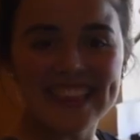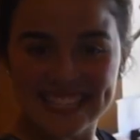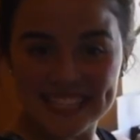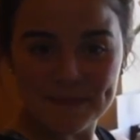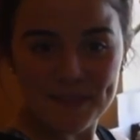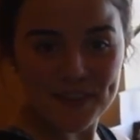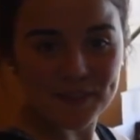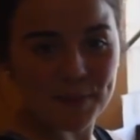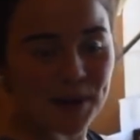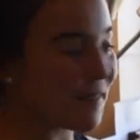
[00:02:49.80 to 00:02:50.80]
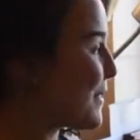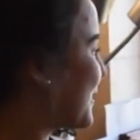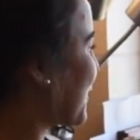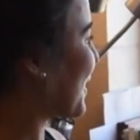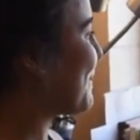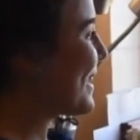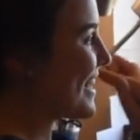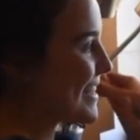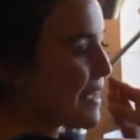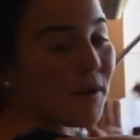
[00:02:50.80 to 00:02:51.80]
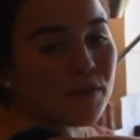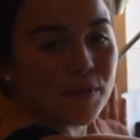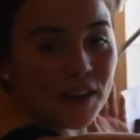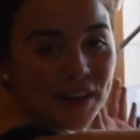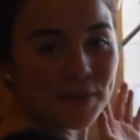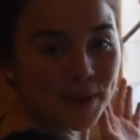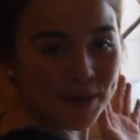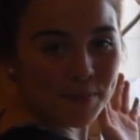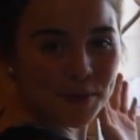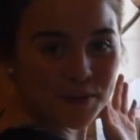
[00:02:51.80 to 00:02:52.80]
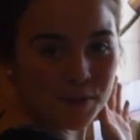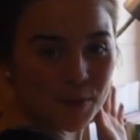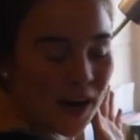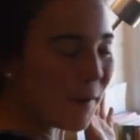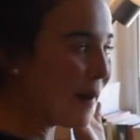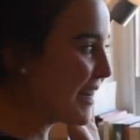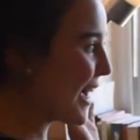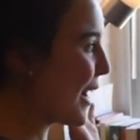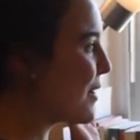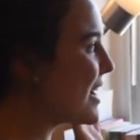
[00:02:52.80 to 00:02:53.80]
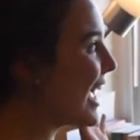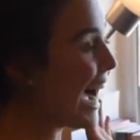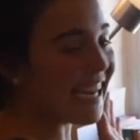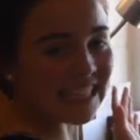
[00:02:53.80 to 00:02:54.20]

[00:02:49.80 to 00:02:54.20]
This is my favorite part of the dorm. It is a very big, beautiful, bright window. I